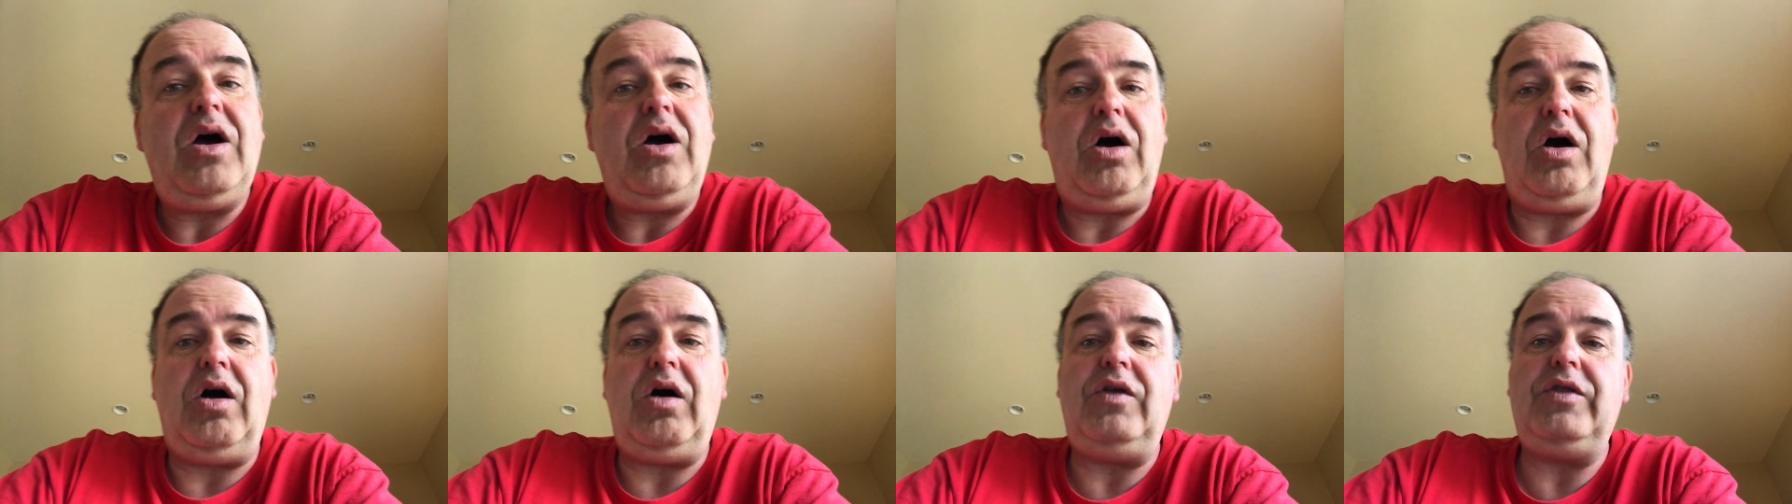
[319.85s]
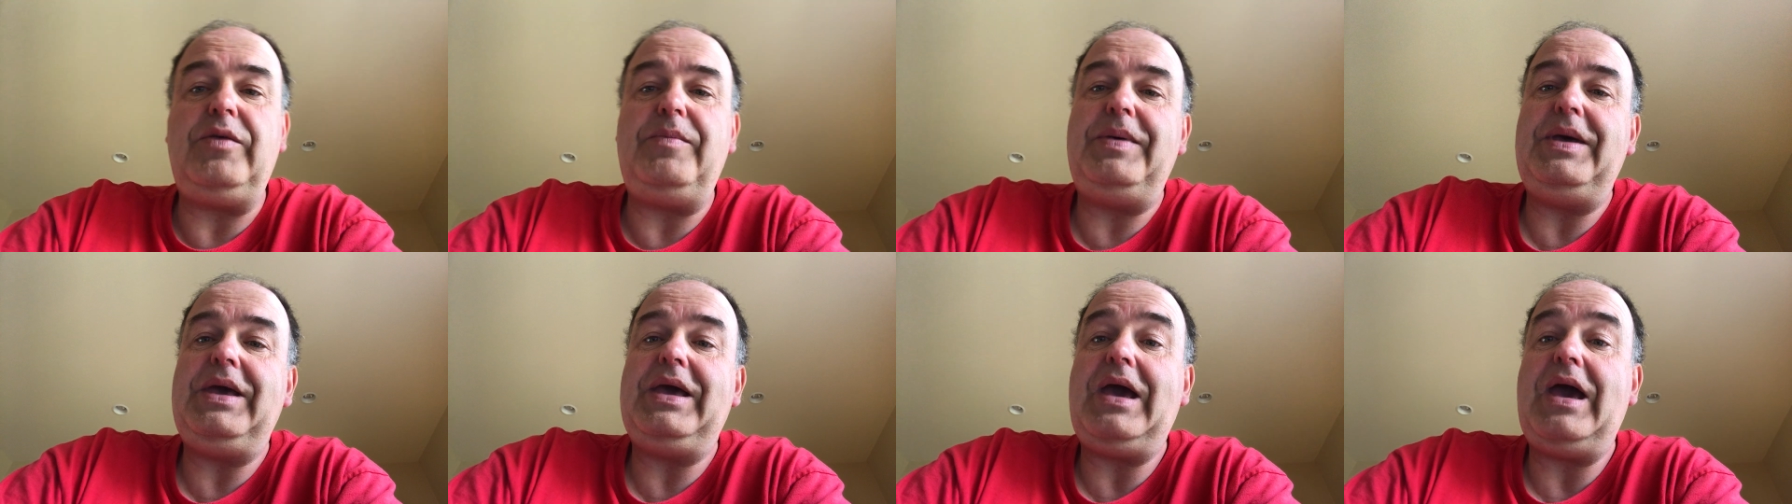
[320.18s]
all
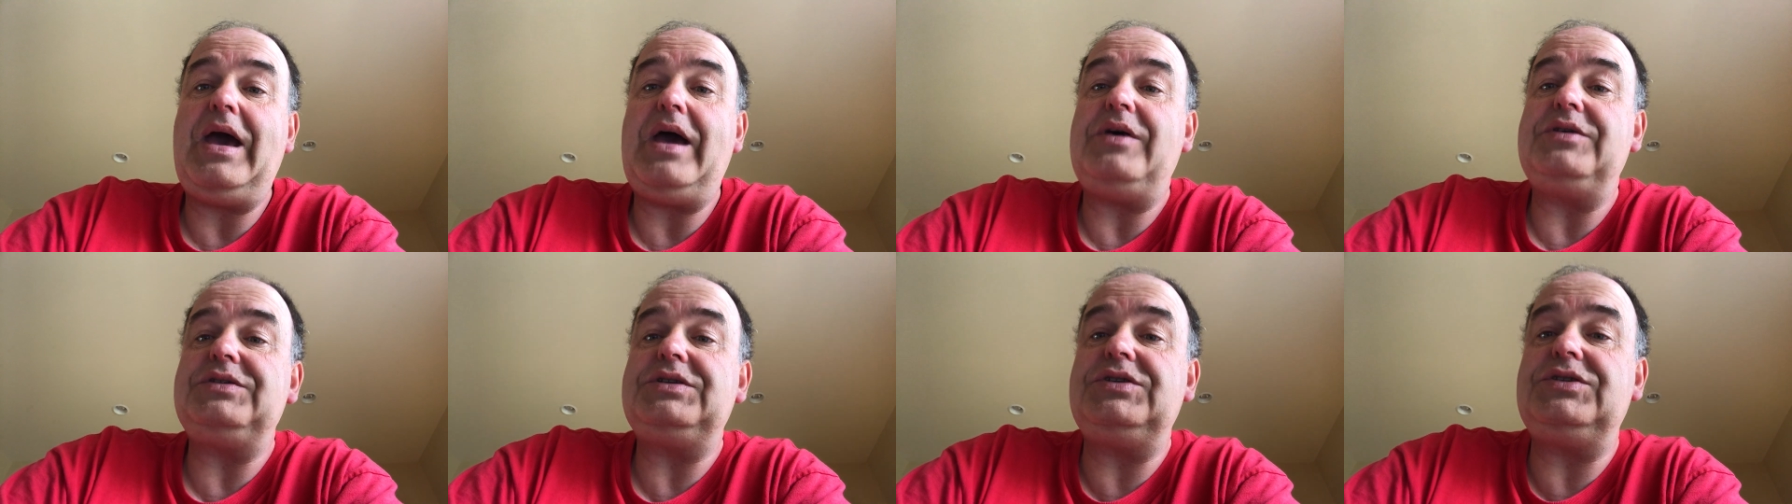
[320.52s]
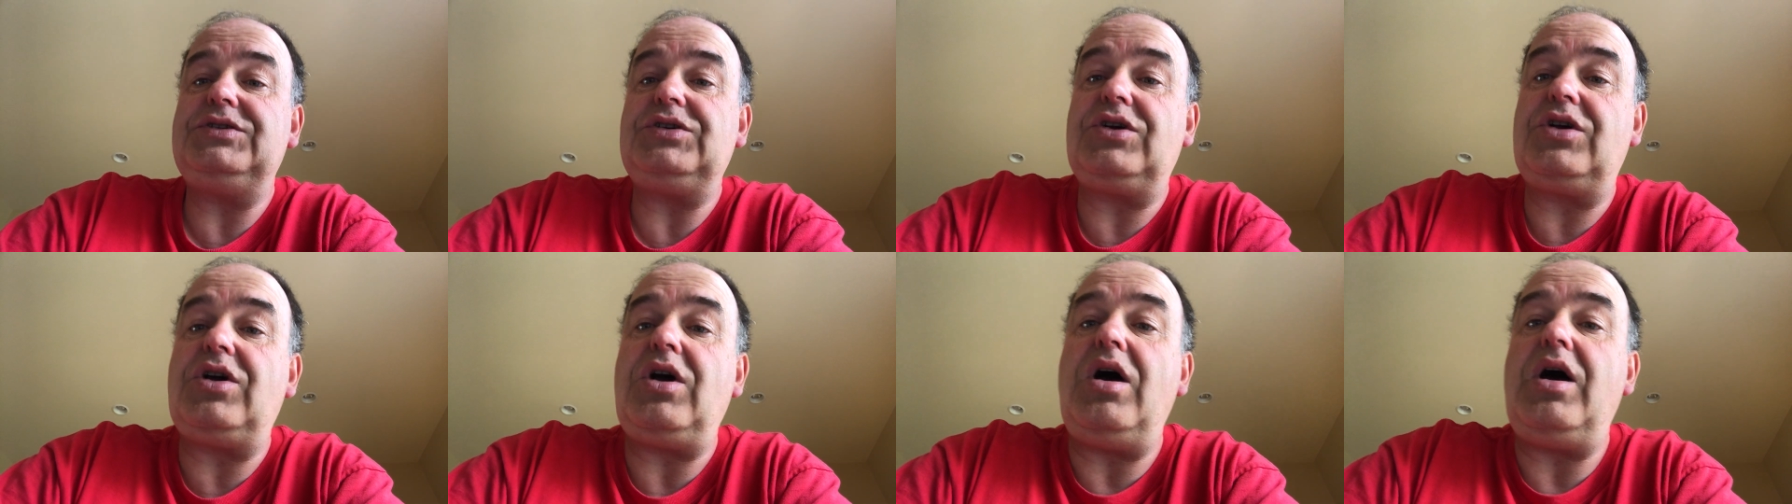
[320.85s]
the big
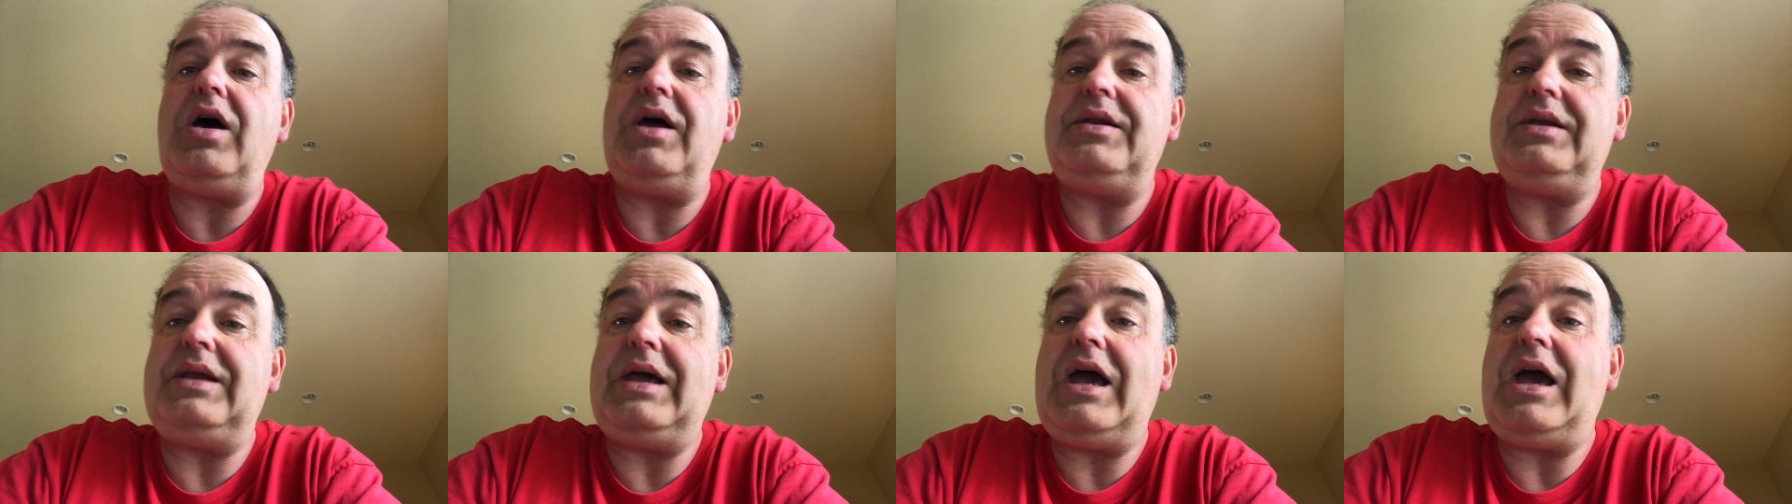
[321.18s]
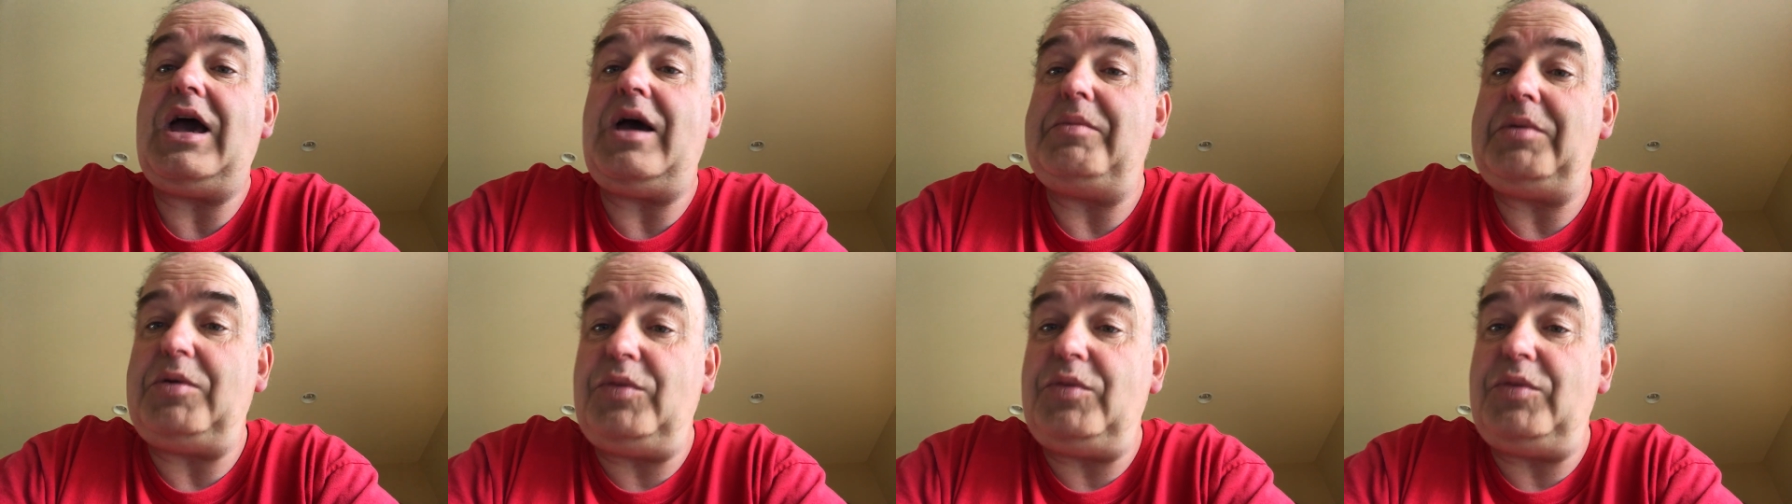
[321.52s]
houses are gone now,